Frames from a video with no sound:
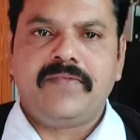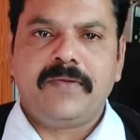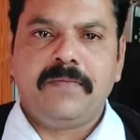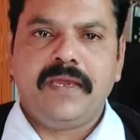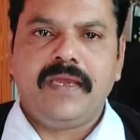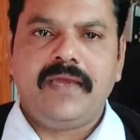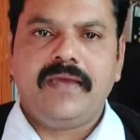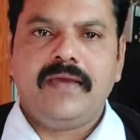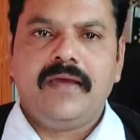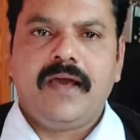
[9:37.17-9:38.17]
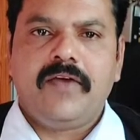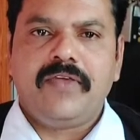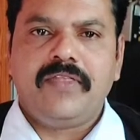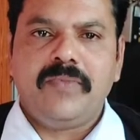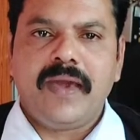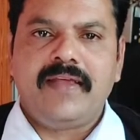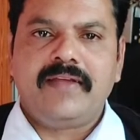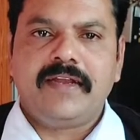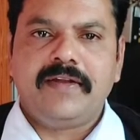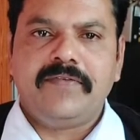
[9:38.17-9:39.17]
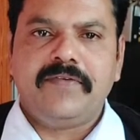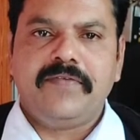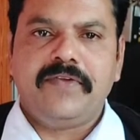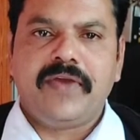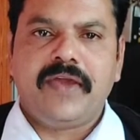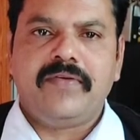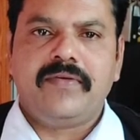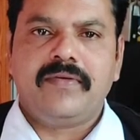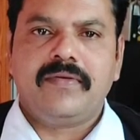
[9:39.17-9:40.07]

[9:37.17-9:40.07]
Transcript: 1B of Hindu Marriage Act 1955.